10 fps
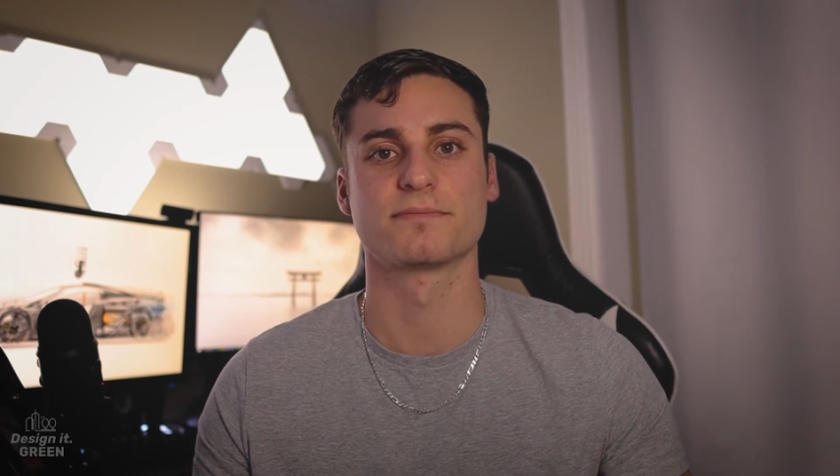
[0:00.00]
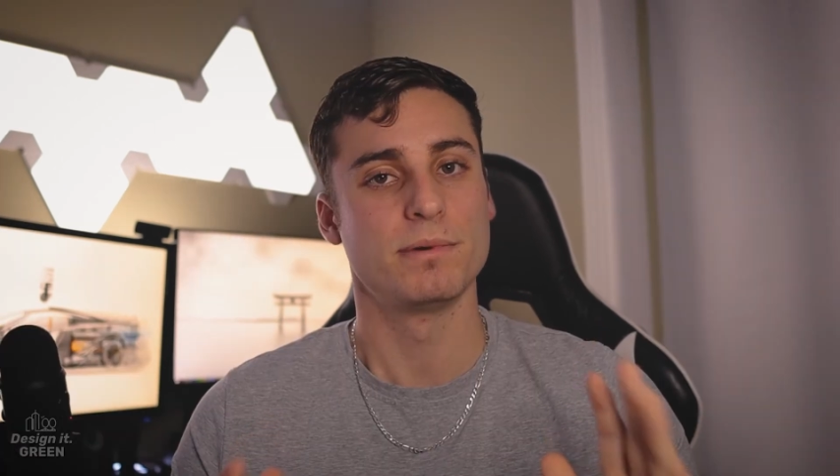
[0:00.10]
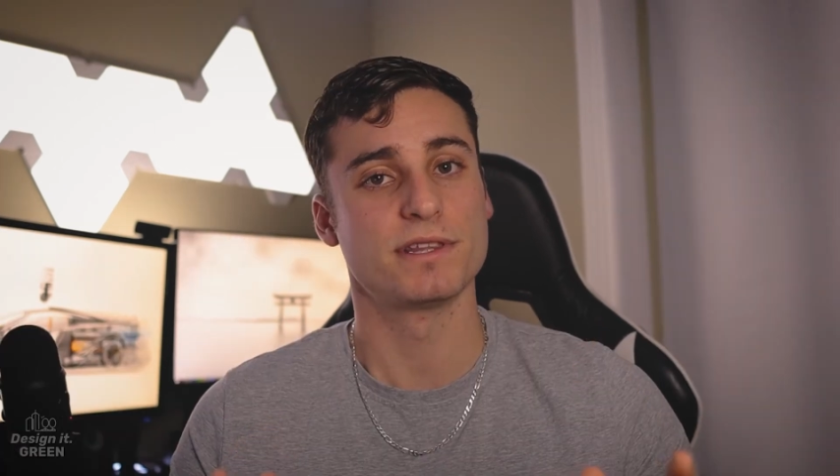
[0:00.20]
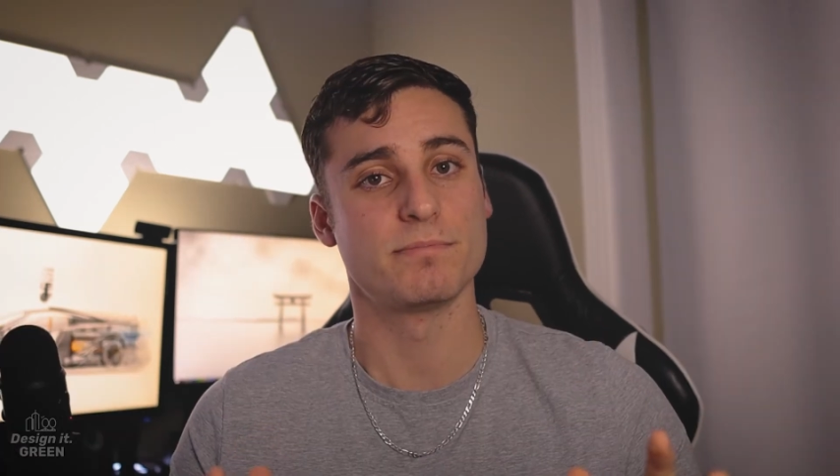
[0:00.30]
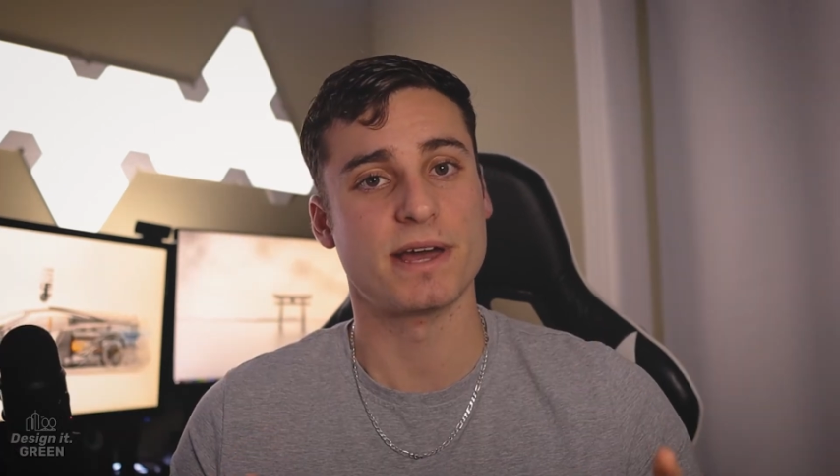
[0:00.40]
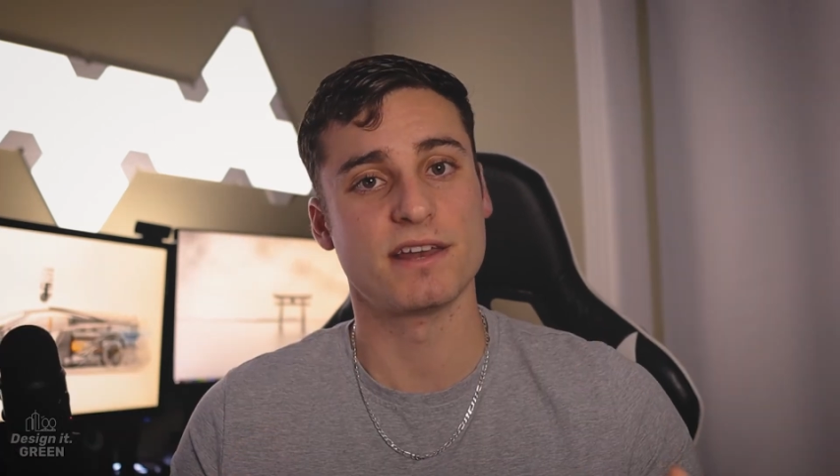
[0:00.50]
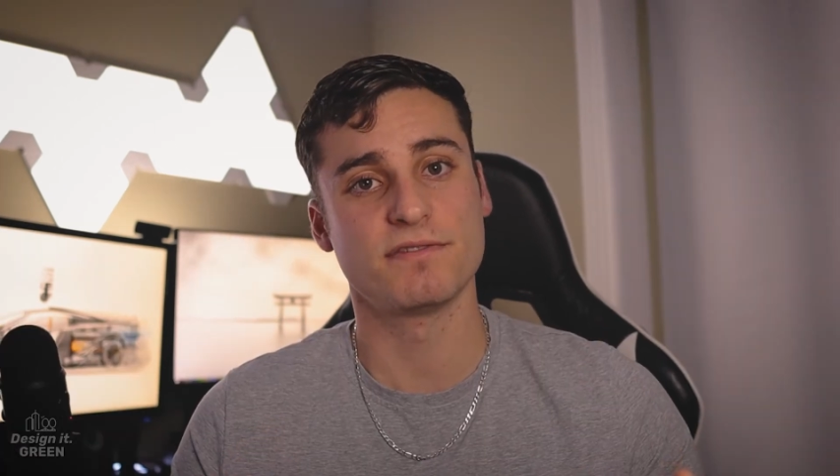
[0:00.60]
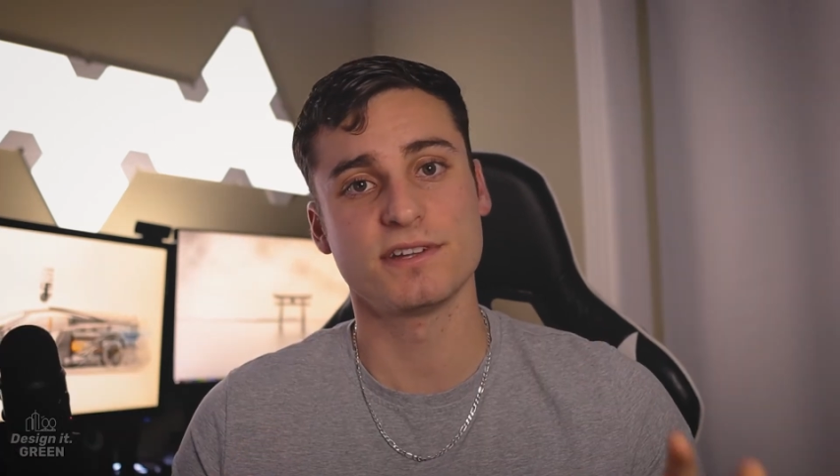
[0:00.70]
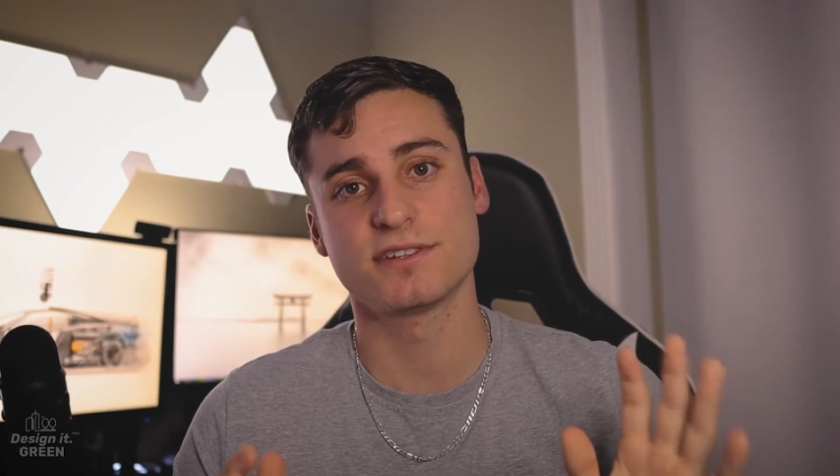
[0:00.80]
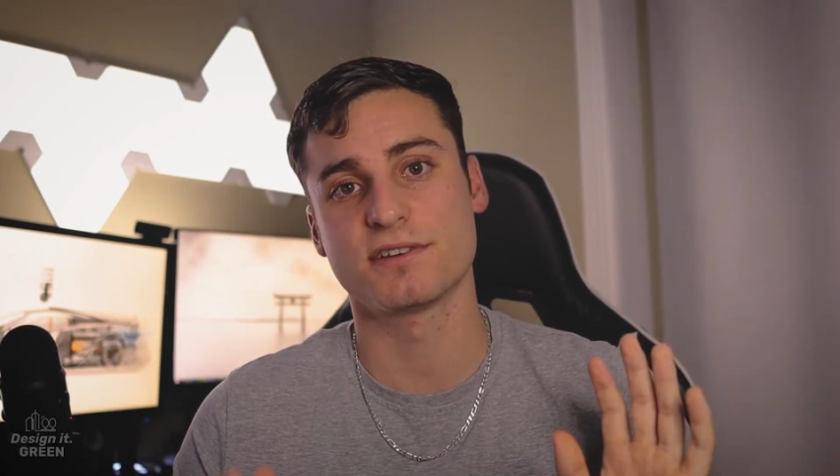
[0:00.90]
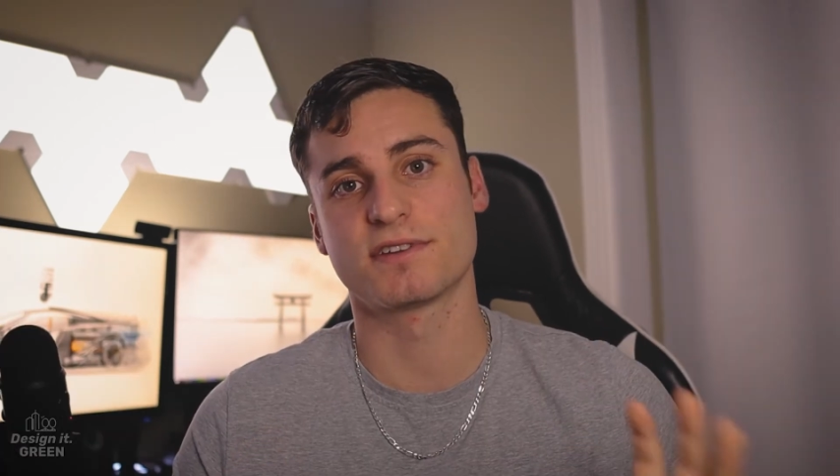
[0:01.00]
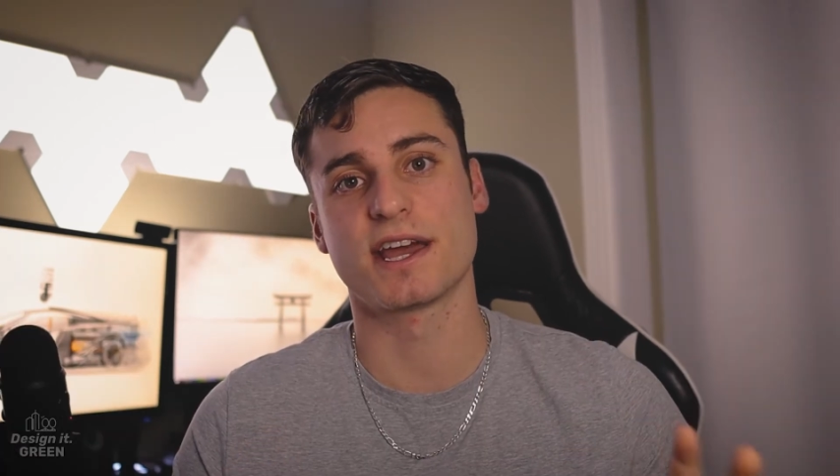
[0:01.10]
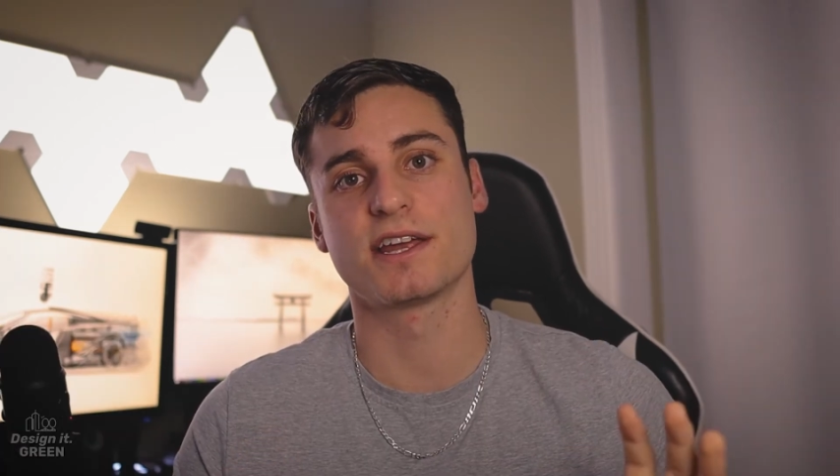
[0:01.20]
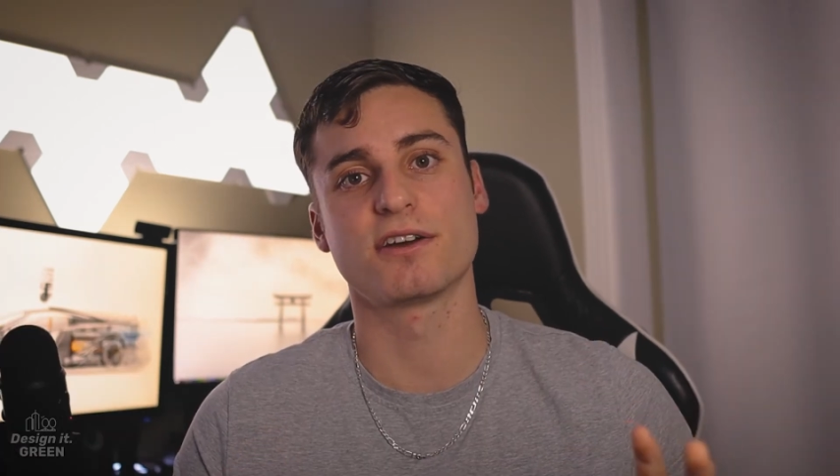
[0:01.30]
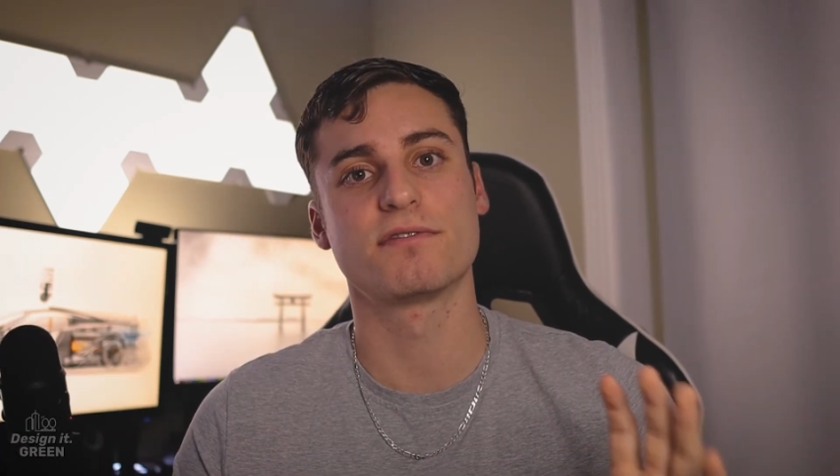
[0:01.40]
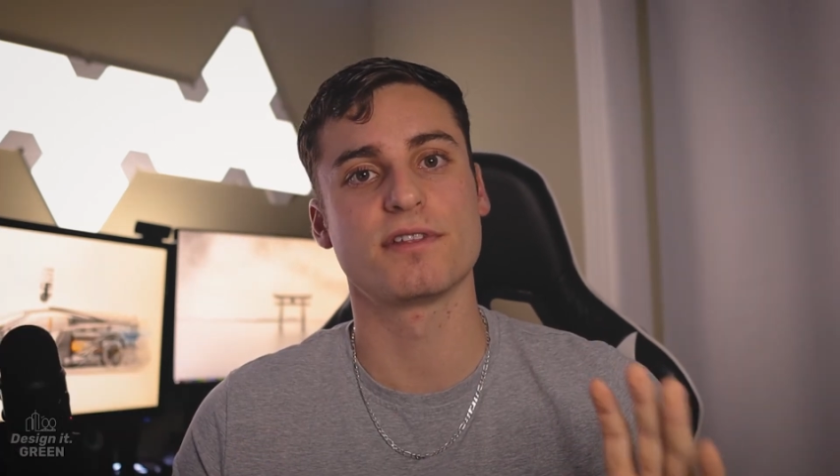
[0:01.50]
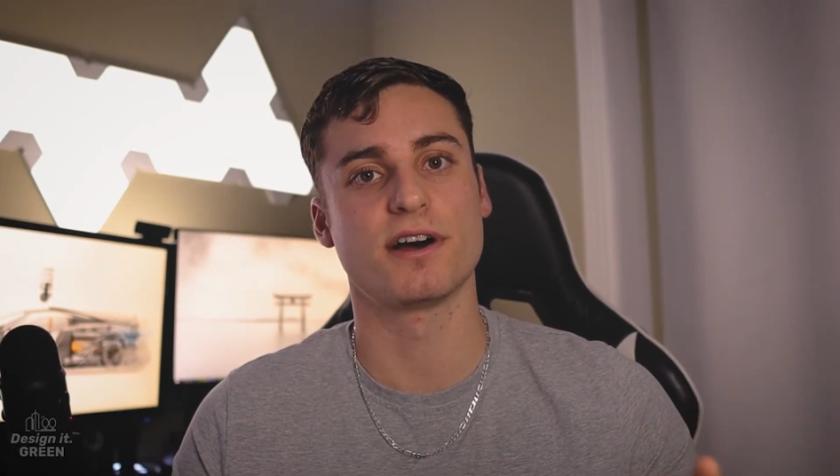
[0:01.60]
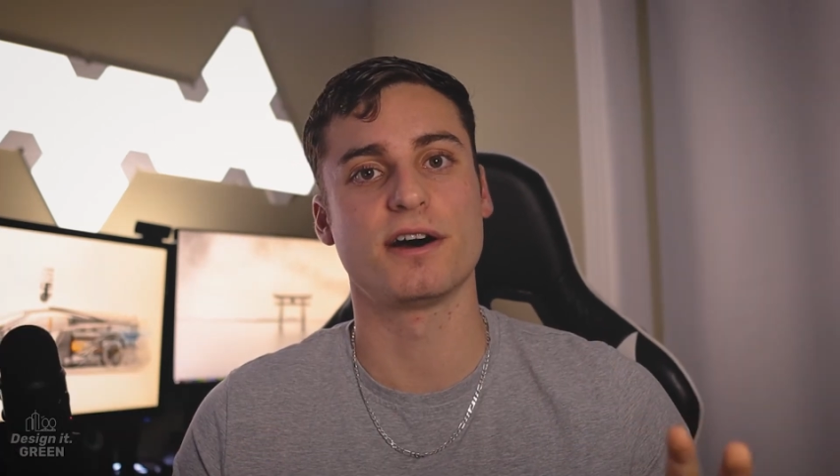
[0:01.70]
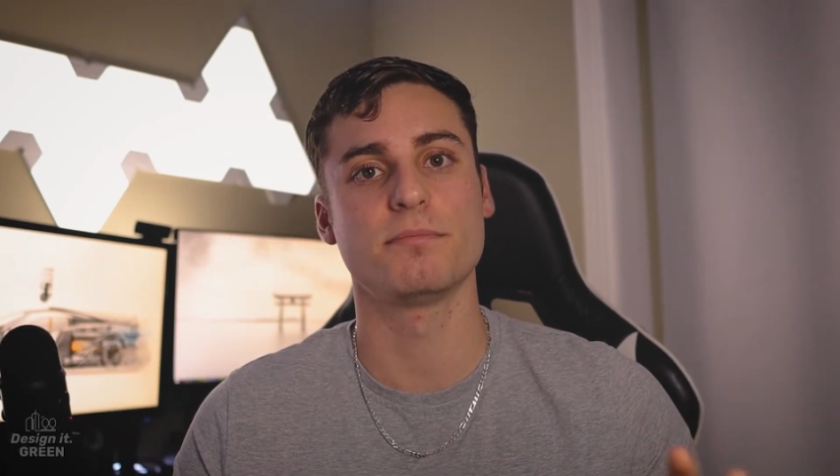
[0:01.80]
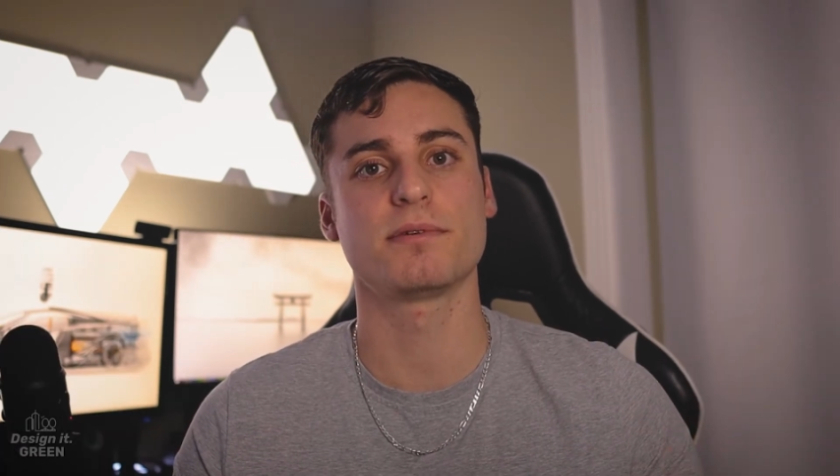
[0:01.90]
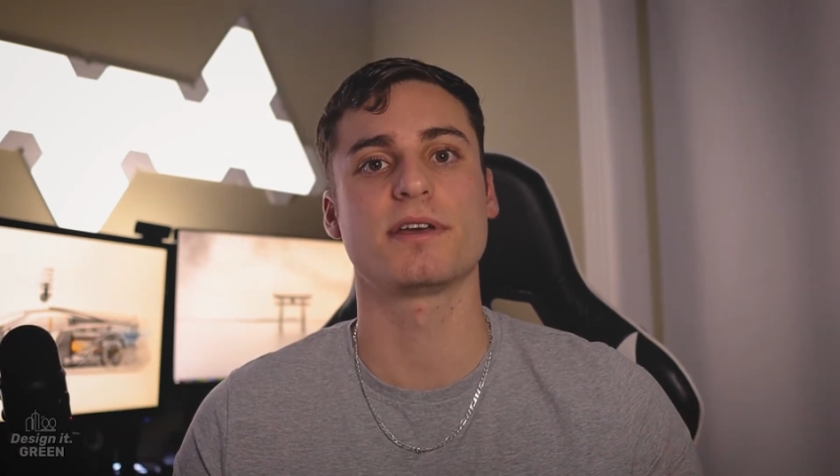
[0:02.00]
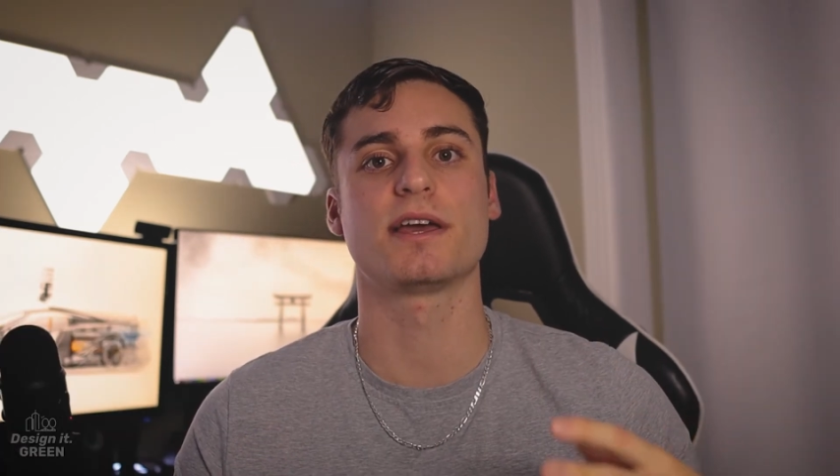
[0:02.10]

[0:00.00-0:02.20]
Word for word: But the benefits of getting over the hump